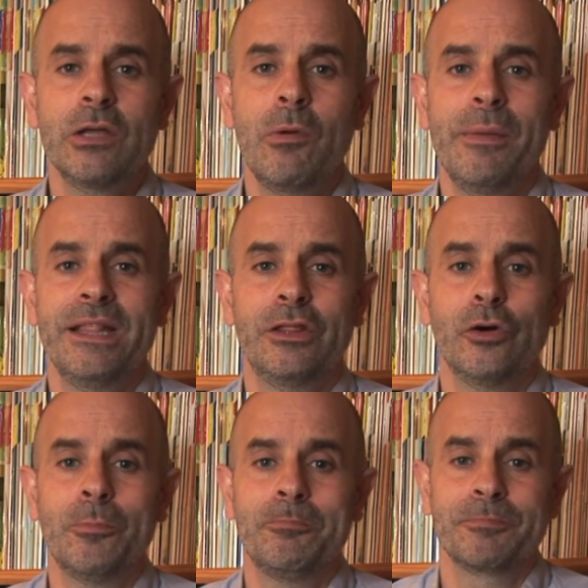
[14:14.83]
you can
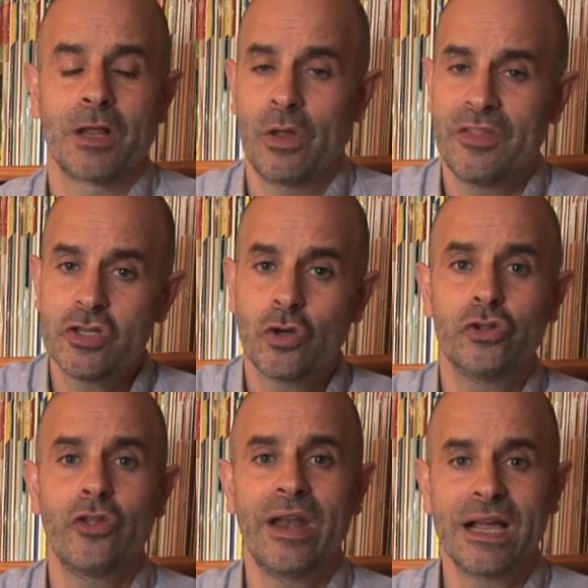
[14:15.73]
stop once you see
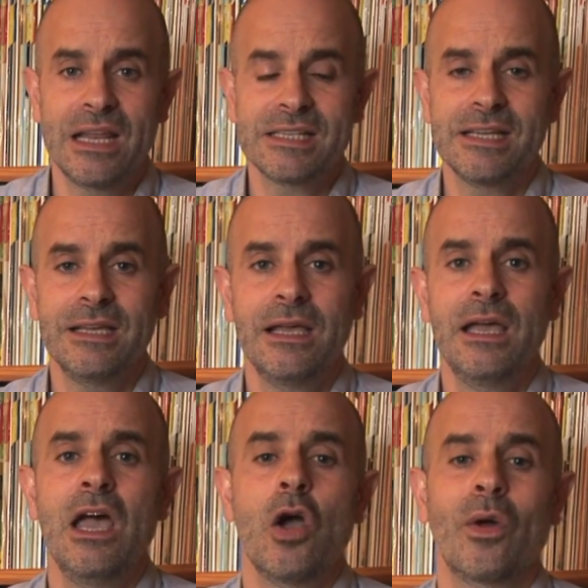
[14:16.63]
that your poor
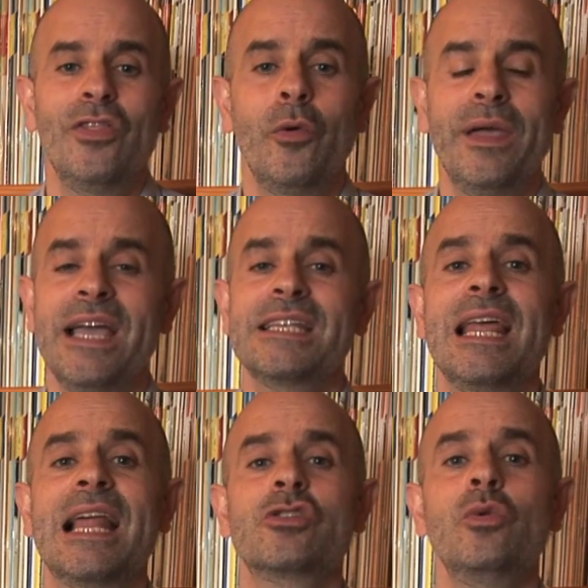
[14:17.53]
spellers are able to
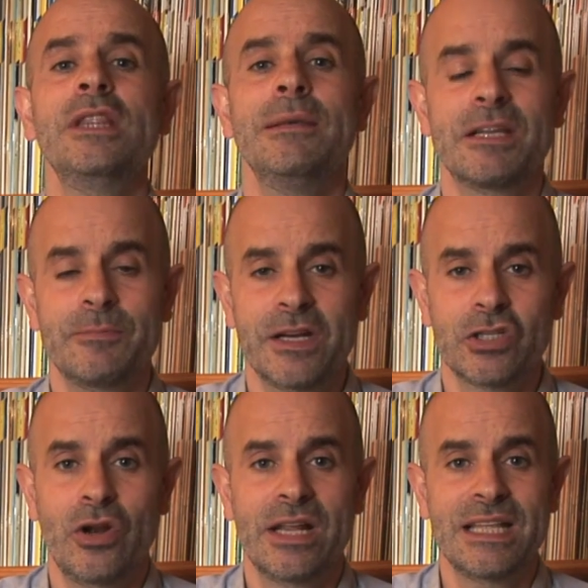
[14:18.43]
recall 4
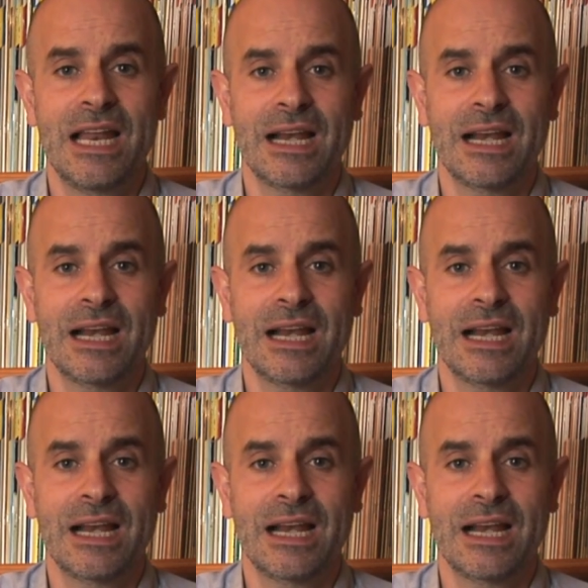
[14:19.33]
images.